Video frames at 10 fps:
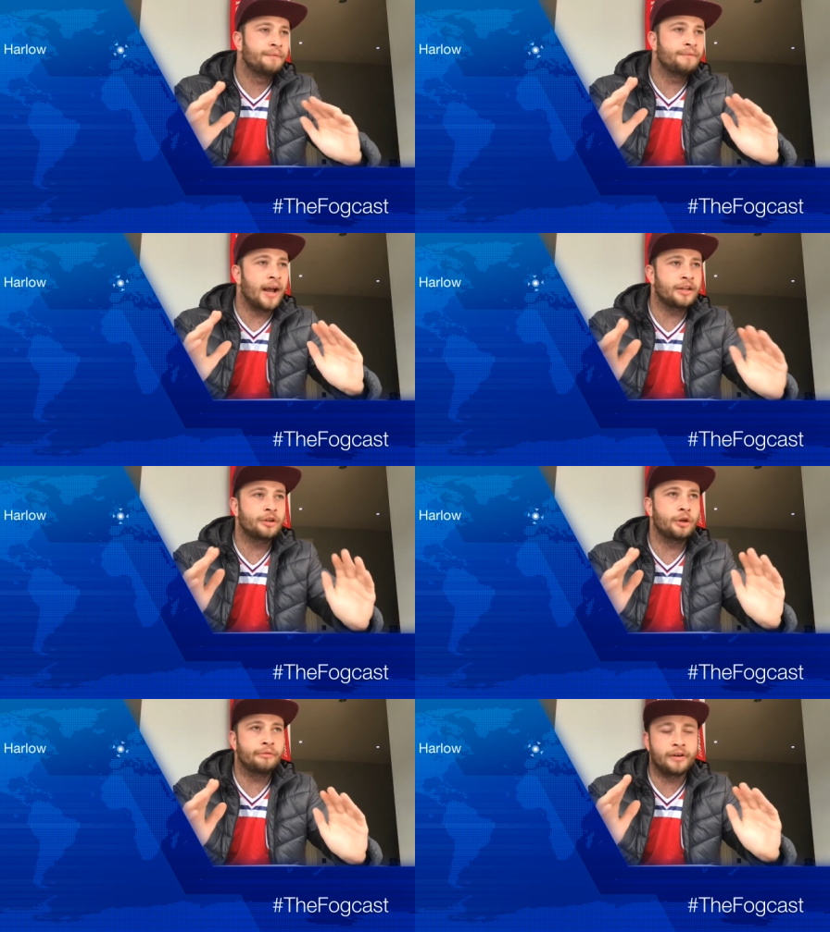
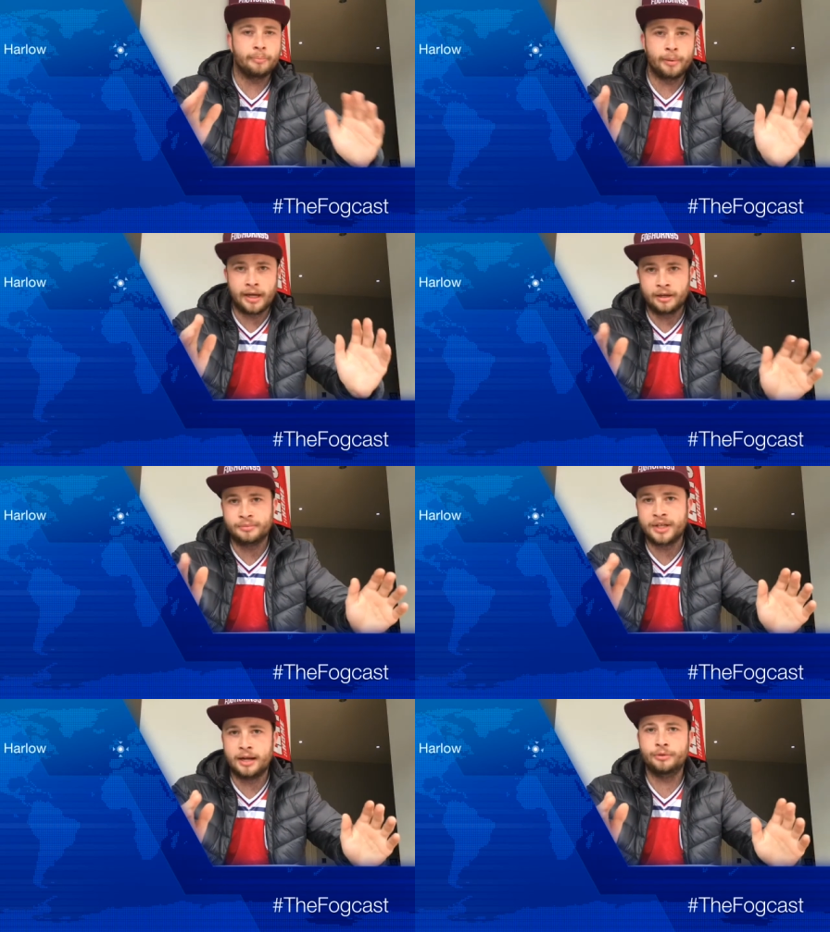Thank you for the
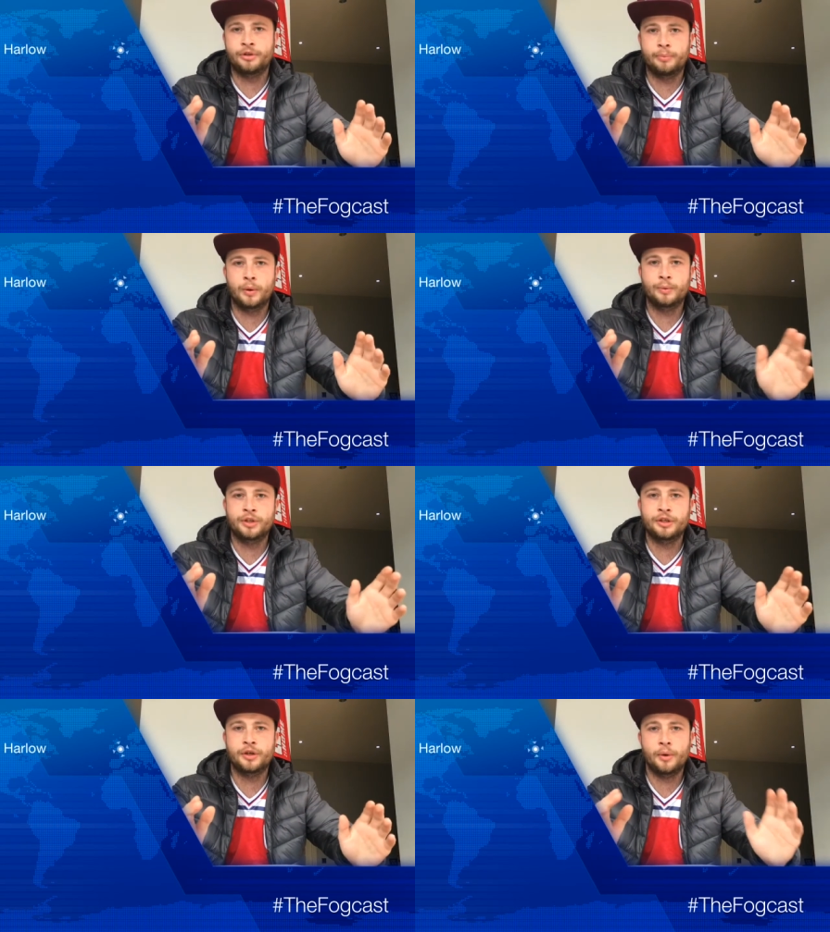Billingham Town
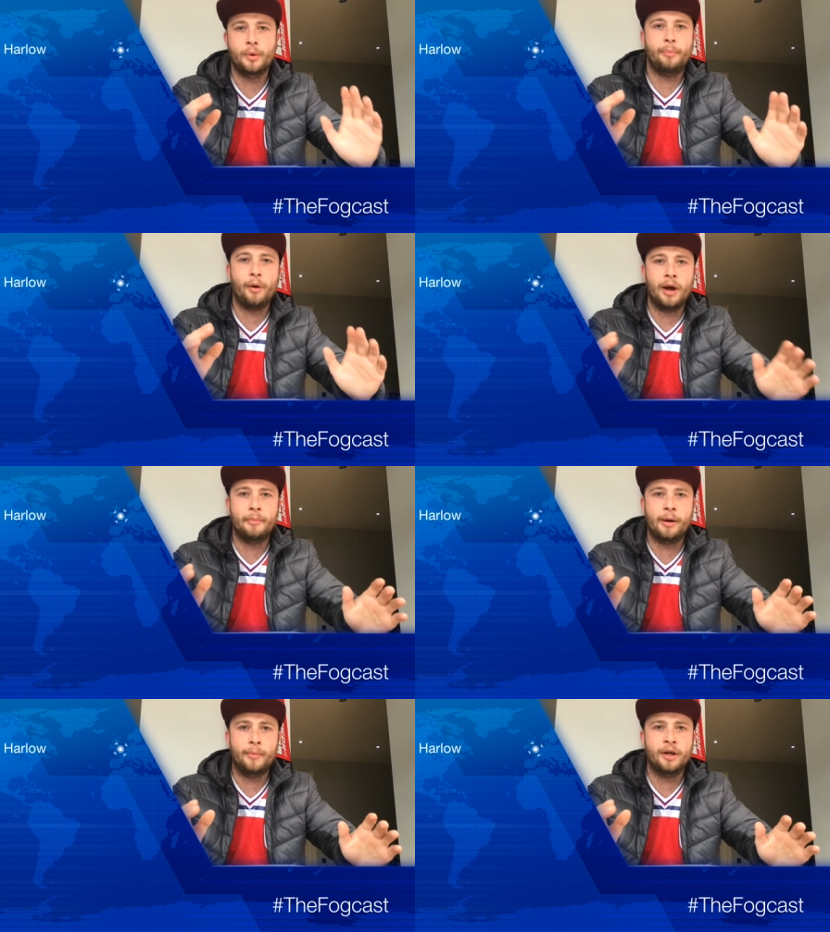supporters who are buying
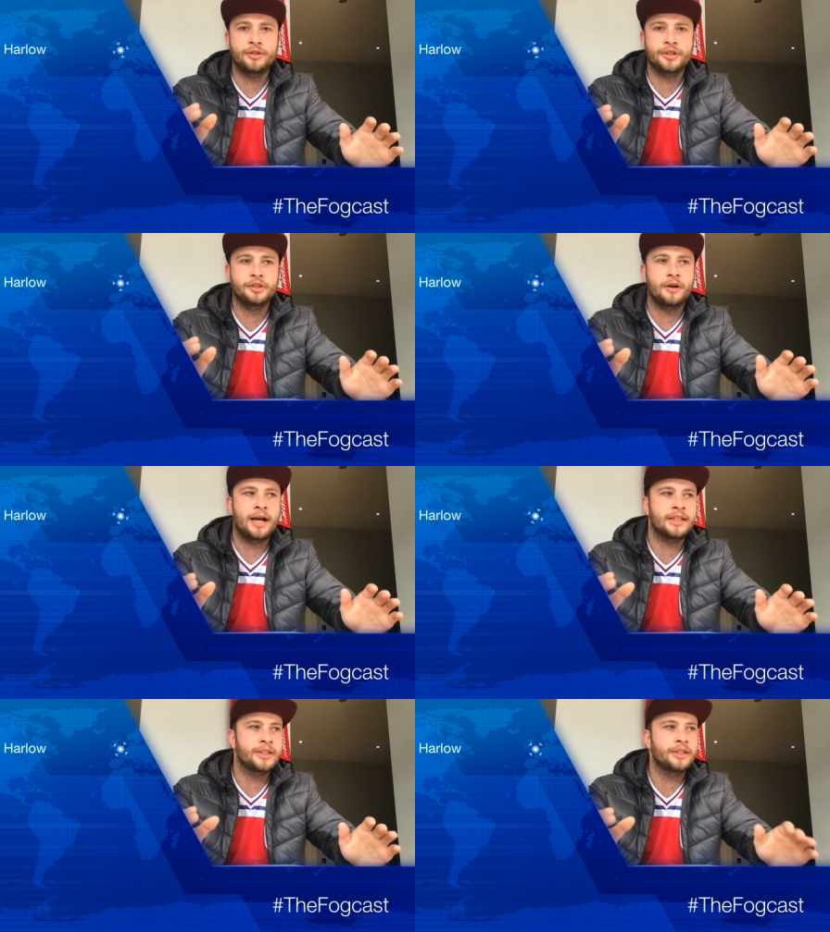my
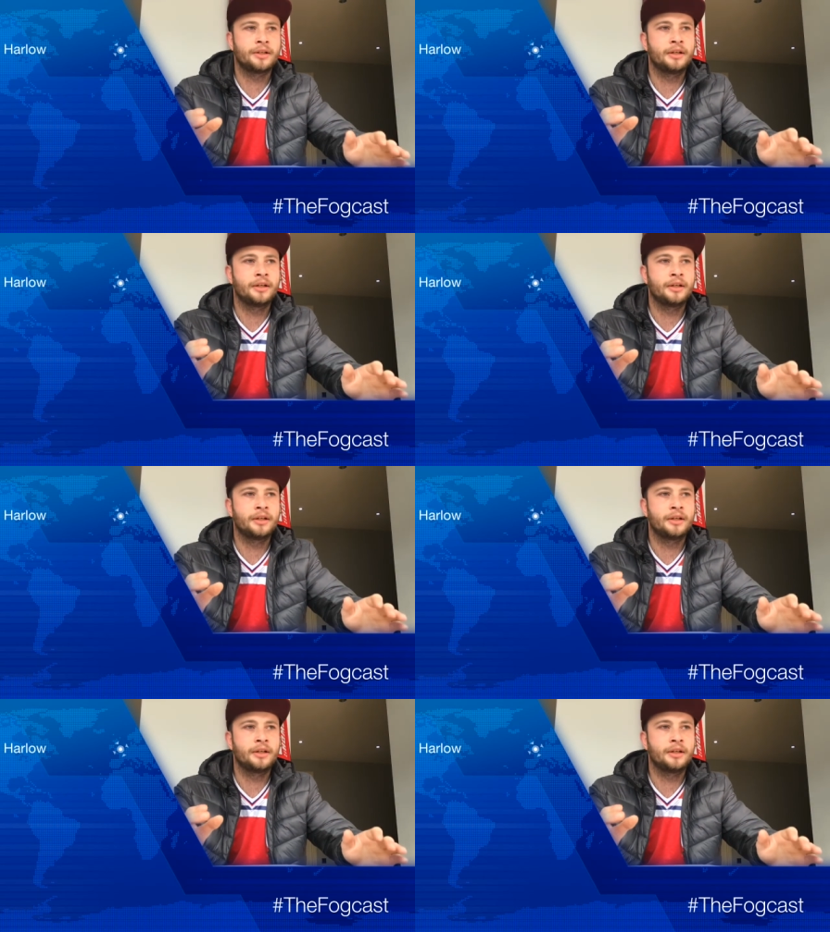merchandise.